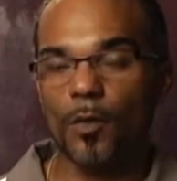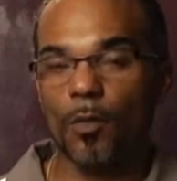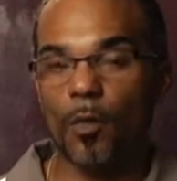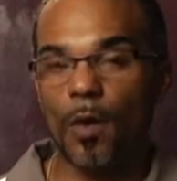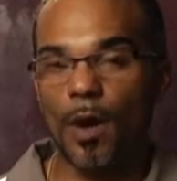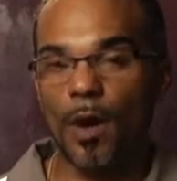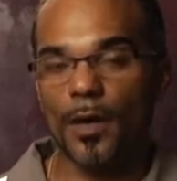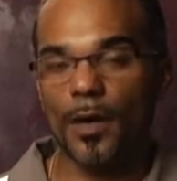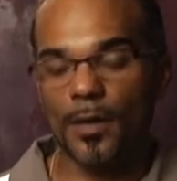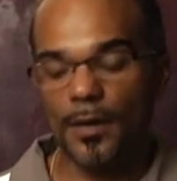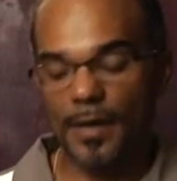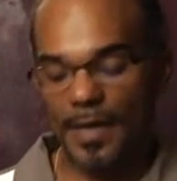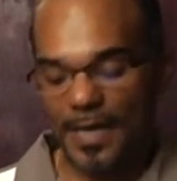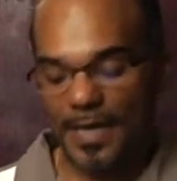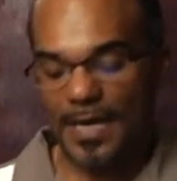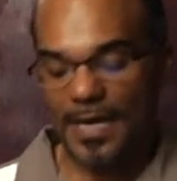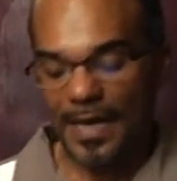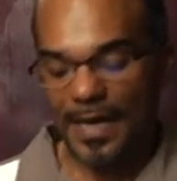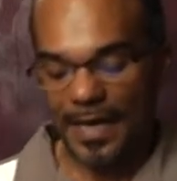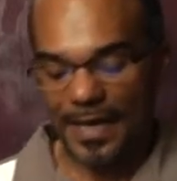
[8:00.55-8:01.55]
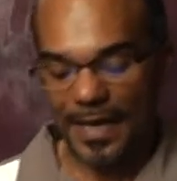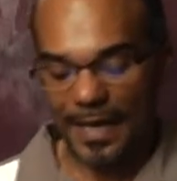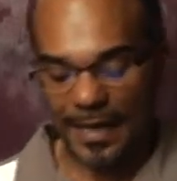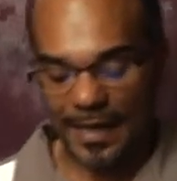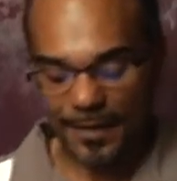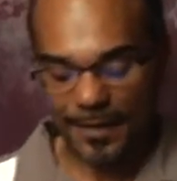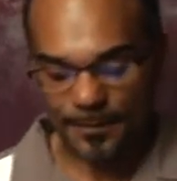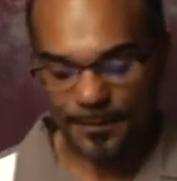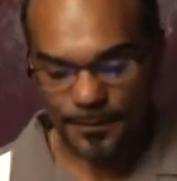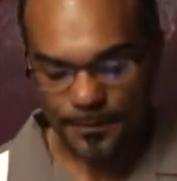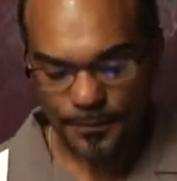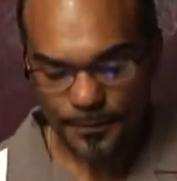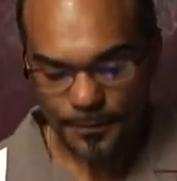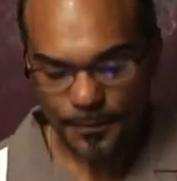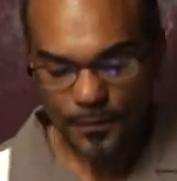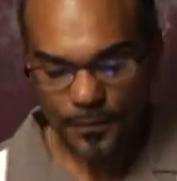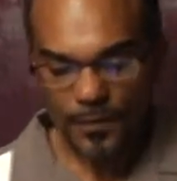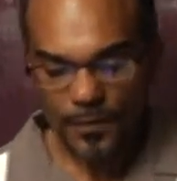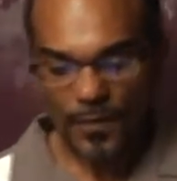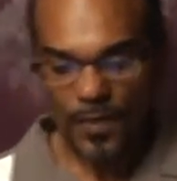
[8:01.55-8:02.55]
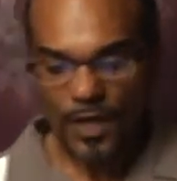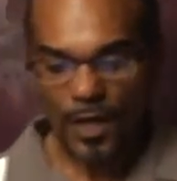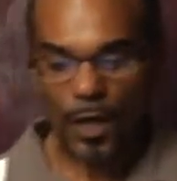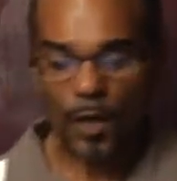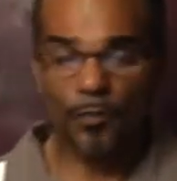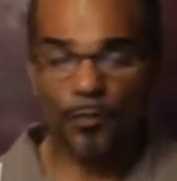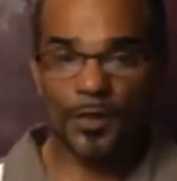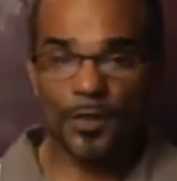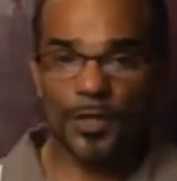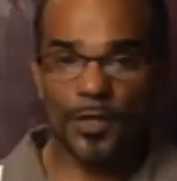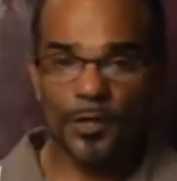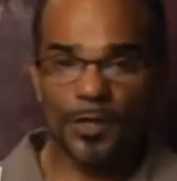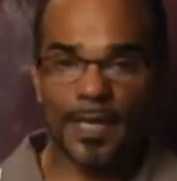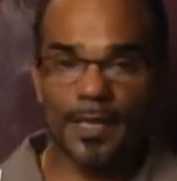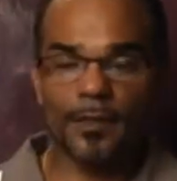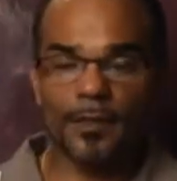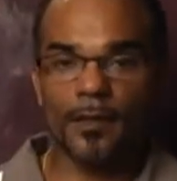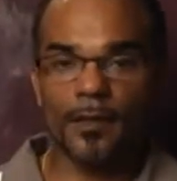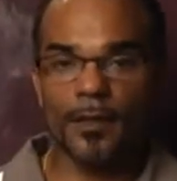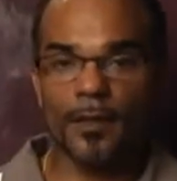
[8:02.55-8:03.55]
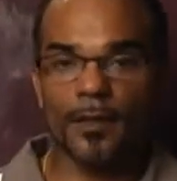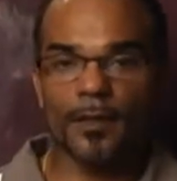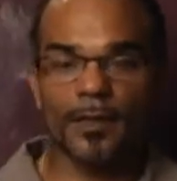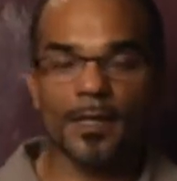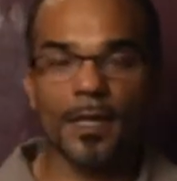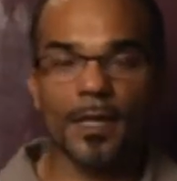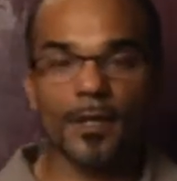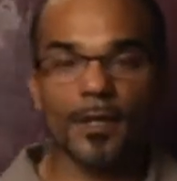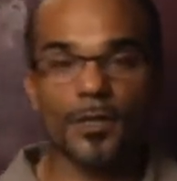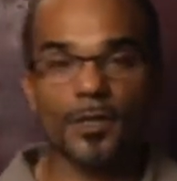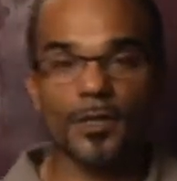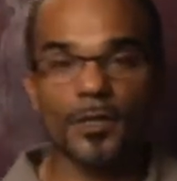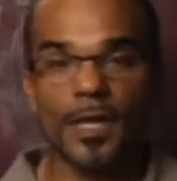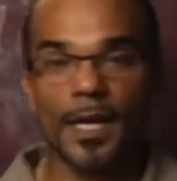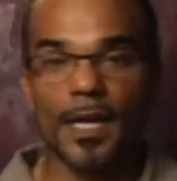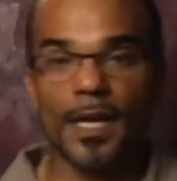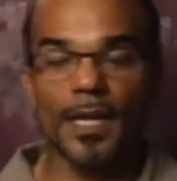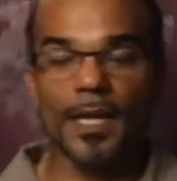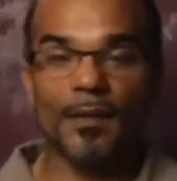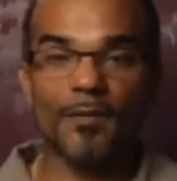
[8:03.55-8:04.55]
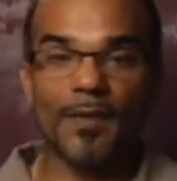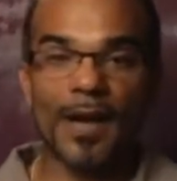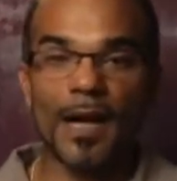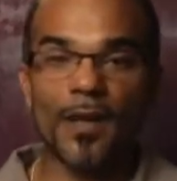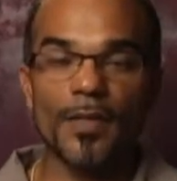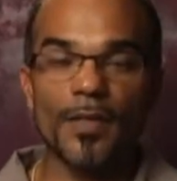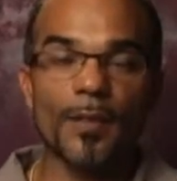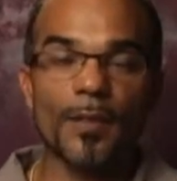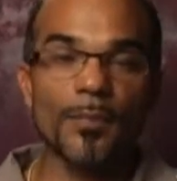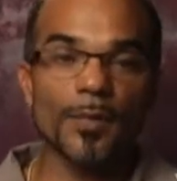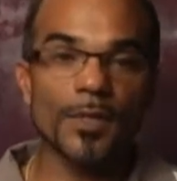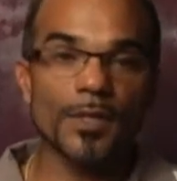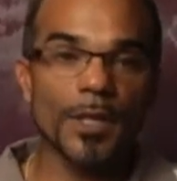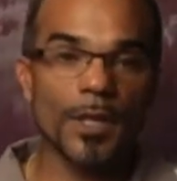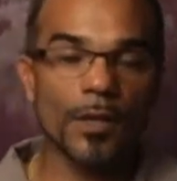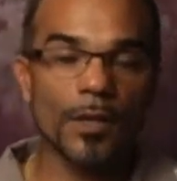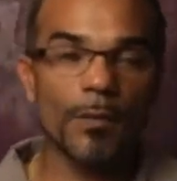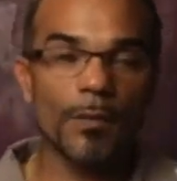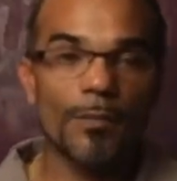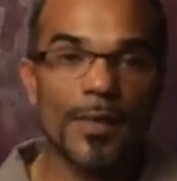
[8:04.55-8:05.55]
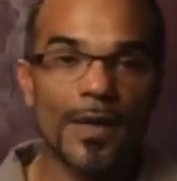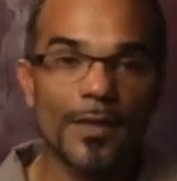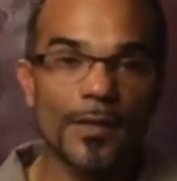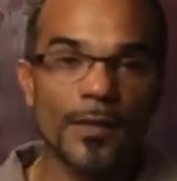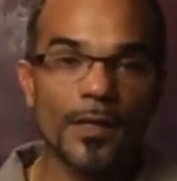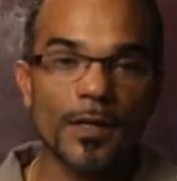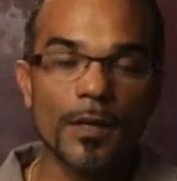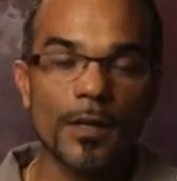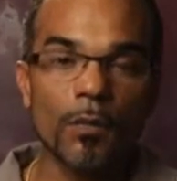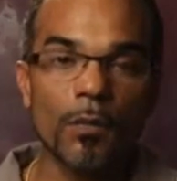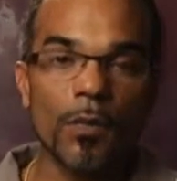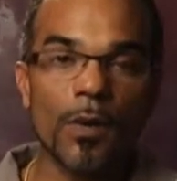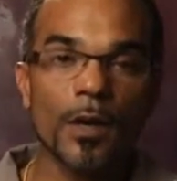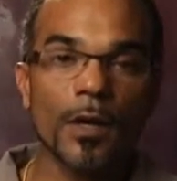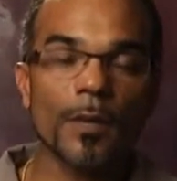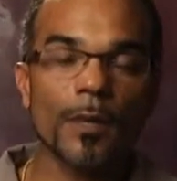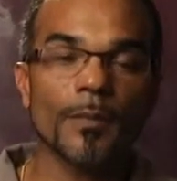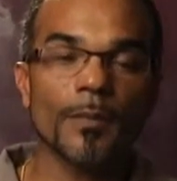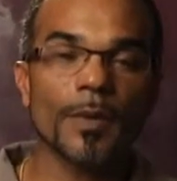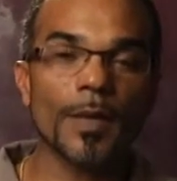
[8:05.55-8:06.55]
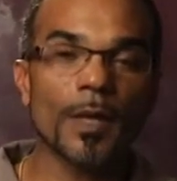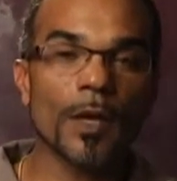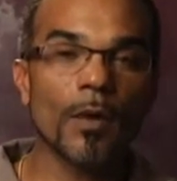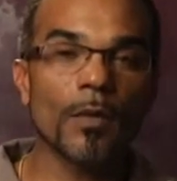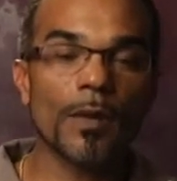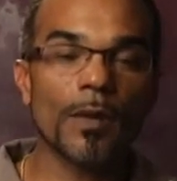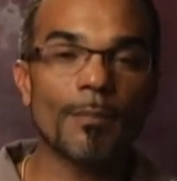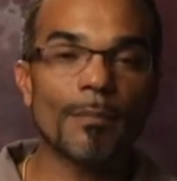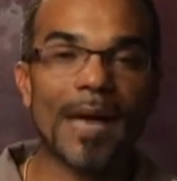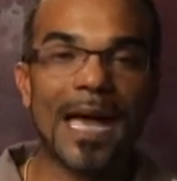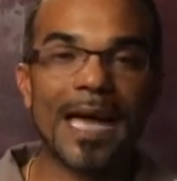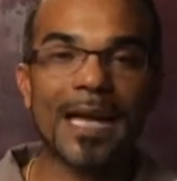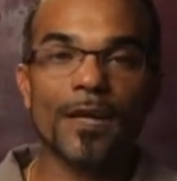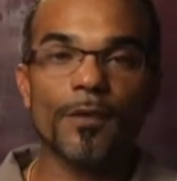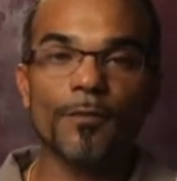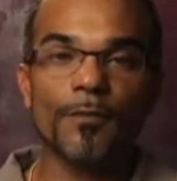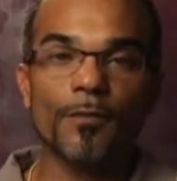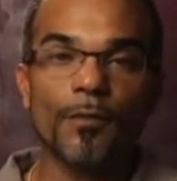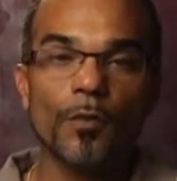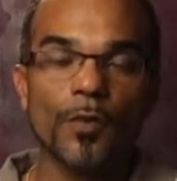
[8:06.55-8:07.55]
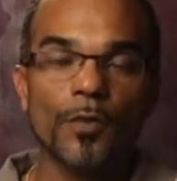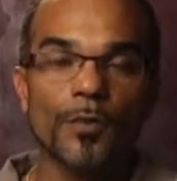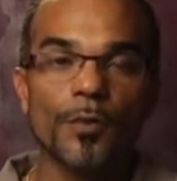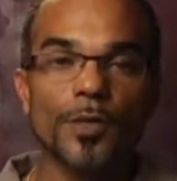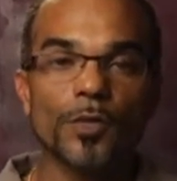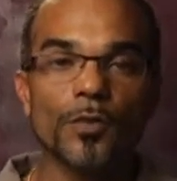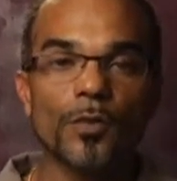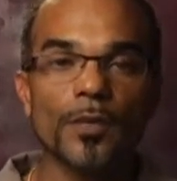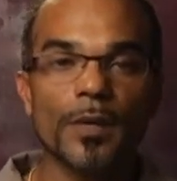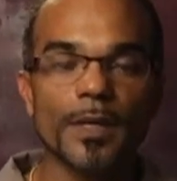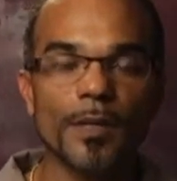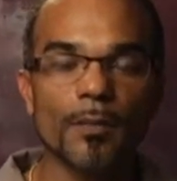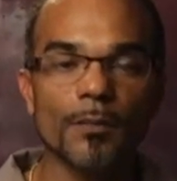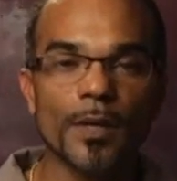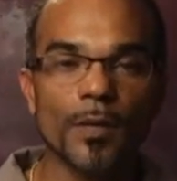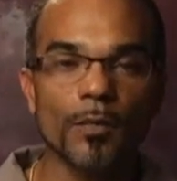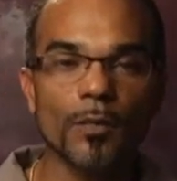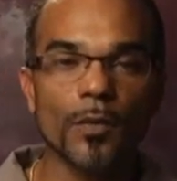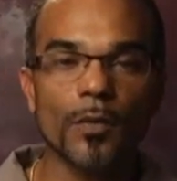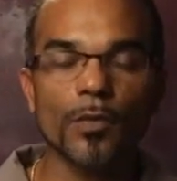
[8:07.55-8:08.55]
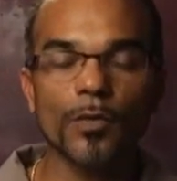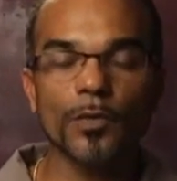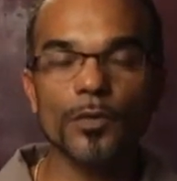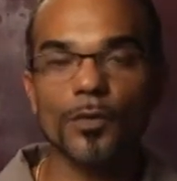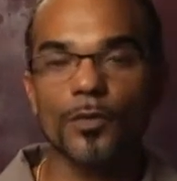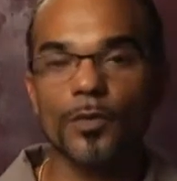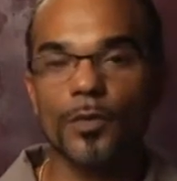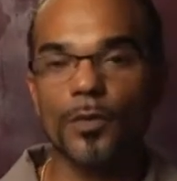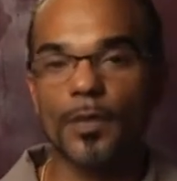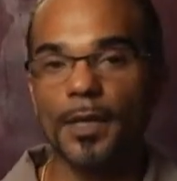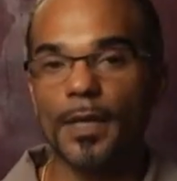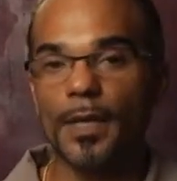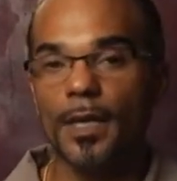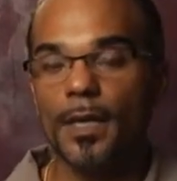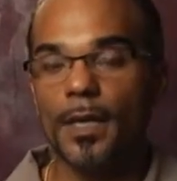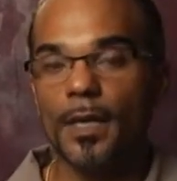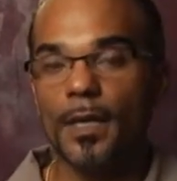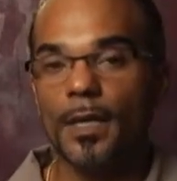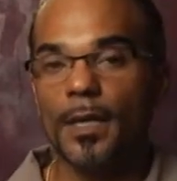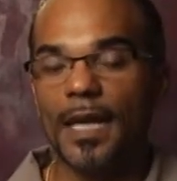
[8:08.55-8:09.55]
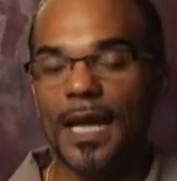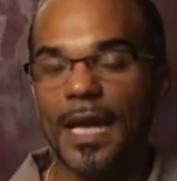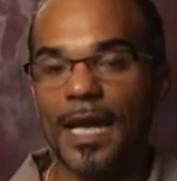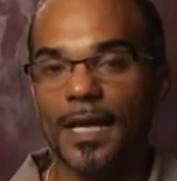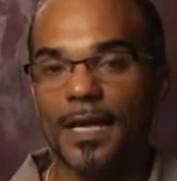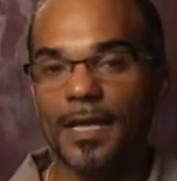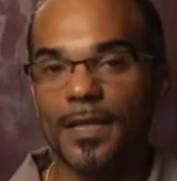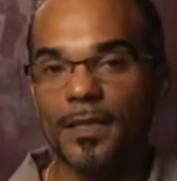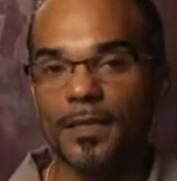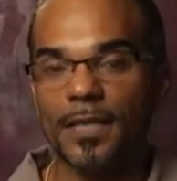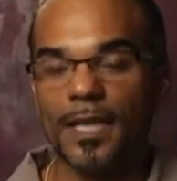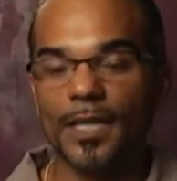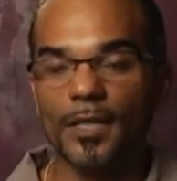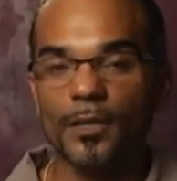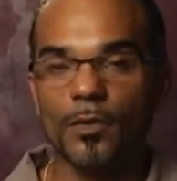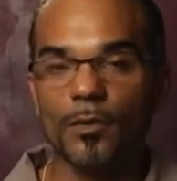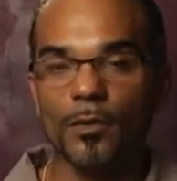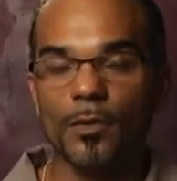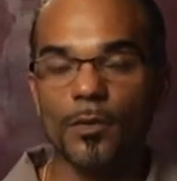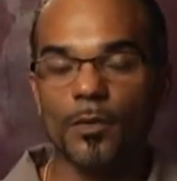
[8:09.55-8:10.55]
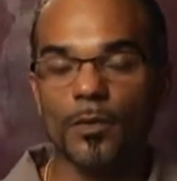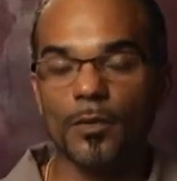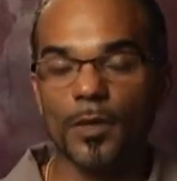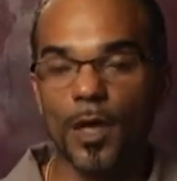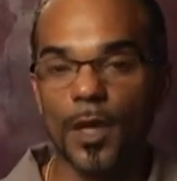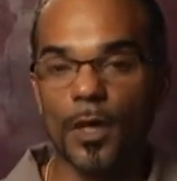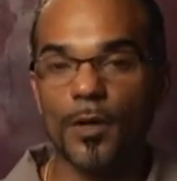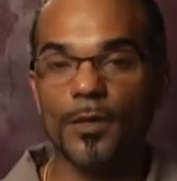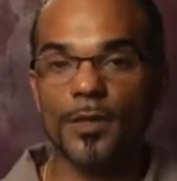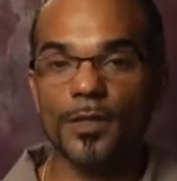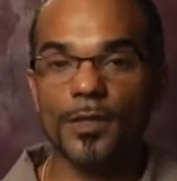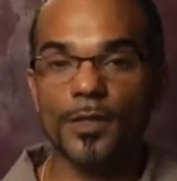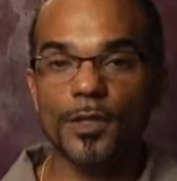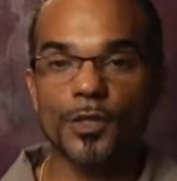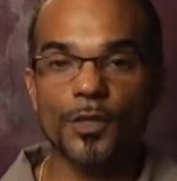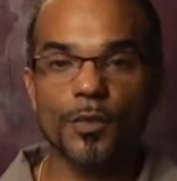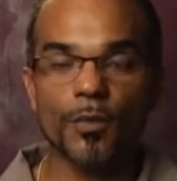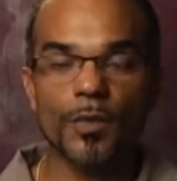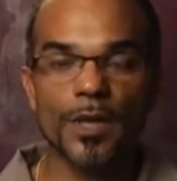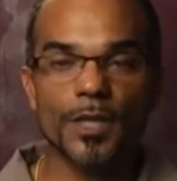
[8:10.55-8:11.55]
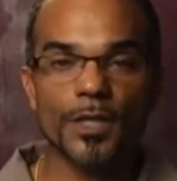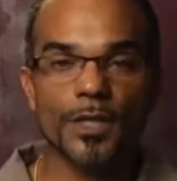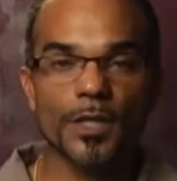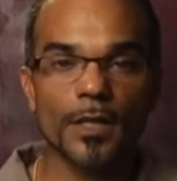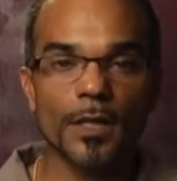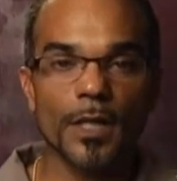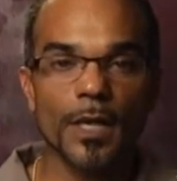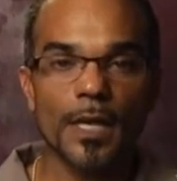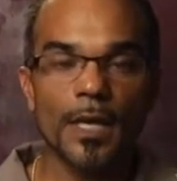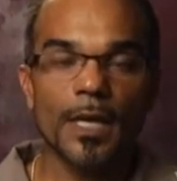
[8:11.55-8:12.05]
water, and hopefully you get the understanding of how that particular method can work, of going back and forth between the biblical story and a contextual current situation.